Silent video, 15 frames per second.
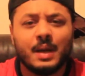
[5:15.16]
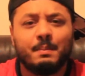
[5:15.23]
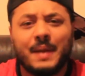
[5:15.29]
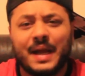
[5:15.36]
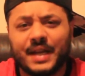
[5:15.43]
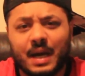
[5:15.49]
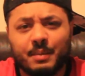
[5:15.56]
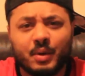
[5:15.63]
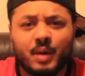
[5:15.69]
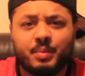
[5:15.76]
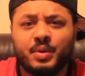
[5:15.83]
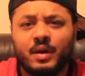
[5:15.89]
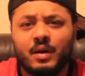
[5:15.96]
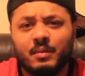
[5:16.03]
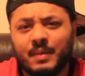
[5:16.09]
Man United
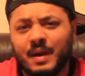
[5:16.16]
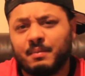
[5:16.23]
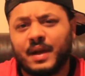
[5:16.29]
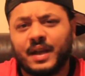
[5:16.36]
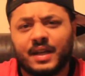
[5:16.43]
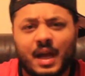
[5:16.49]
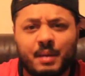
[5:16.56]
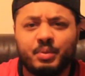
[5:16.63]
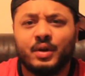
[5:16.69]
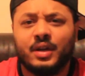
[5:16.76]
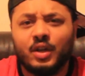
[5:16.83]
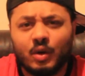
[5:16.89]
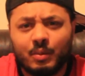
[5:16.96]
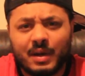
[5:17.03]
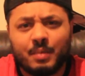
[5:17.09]
put a
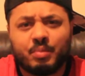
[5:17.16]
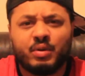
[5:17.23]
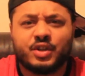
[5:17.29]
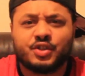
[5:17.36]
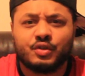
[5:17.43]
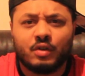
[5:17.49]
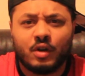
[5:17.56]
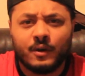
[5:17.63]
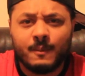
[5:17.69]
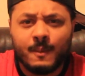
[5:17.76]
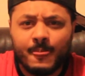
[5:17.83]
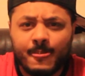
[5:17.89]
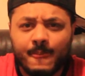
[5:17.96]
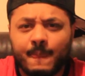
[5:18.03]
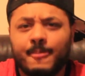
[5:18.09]
little bit of pressure on.
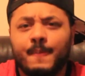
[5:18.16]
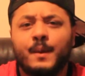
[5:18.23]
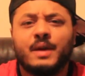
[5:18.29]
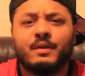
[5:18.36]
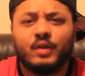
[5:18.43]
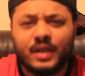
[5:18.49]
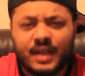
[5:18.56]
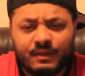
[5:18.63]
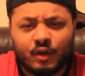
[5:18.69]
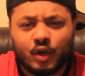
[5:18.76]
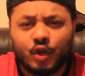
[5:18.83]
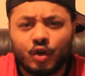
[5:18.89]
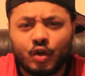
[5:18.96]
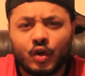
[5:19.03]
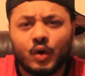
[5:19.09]
We never
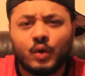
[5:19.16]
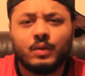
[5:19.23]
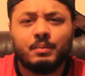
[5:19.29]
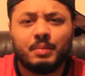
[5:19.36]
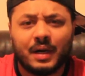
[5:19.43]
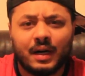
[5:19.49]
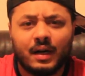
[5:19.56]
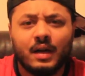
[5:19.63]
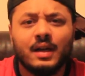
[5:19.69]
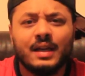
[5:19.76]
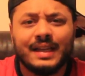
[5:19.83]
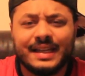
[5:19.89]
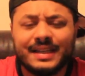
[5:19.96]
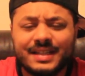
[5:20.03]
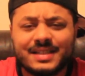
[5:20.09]
got the goal, but
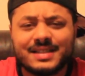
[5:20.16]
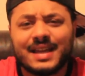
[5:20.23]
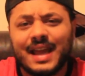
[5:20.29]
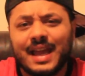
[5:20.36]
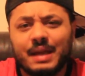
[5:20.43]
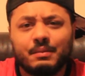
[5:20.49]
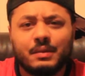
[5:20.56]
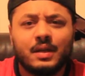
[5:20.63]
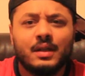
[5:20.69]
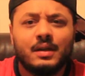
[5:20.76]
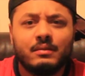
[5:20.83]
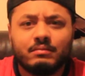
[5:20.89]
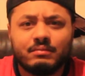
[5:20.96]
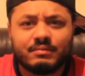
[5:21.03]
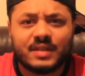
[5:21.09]
in this game,
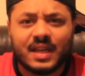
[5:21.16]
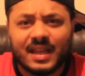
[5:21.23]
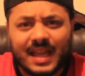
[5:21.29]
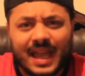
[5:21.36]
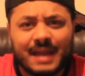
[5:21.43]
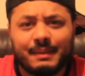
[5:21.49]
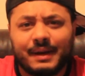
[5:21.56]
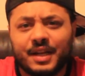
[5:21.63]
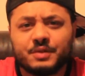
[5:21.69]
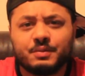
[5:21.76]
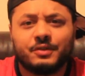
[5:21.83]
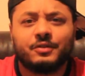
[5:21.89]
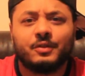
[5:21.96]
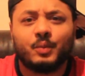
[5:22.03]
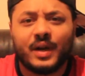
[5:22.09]
the game
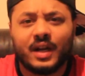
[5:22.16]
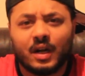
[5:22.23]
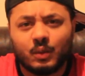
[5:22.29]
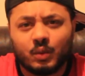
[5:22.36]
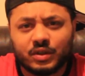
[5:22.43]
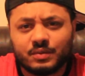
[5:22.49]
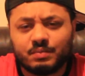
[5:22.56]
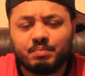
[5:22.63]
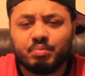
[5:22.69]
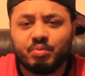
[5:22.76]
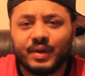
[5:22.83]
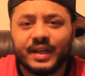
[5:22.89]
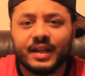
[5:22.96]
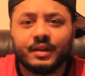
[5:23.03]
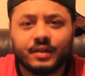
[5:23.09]
management from Wenger was
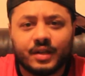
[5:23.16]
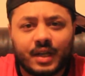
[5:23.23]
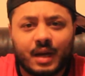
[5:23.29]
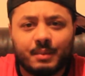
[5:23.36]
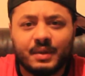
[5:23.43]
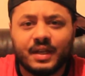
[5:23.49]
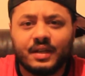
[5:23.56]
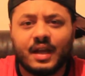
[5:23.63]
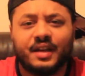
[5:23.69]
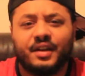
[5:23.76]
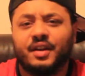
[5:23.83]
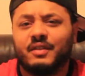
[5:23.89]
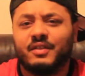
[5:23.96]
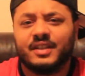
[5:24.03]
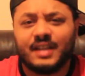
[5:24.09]
brilliant, you know what I mean? And
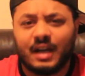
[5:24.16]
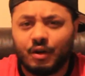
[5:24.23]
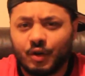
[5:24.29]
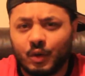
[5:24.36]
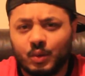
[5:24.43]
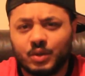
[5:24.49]
another downer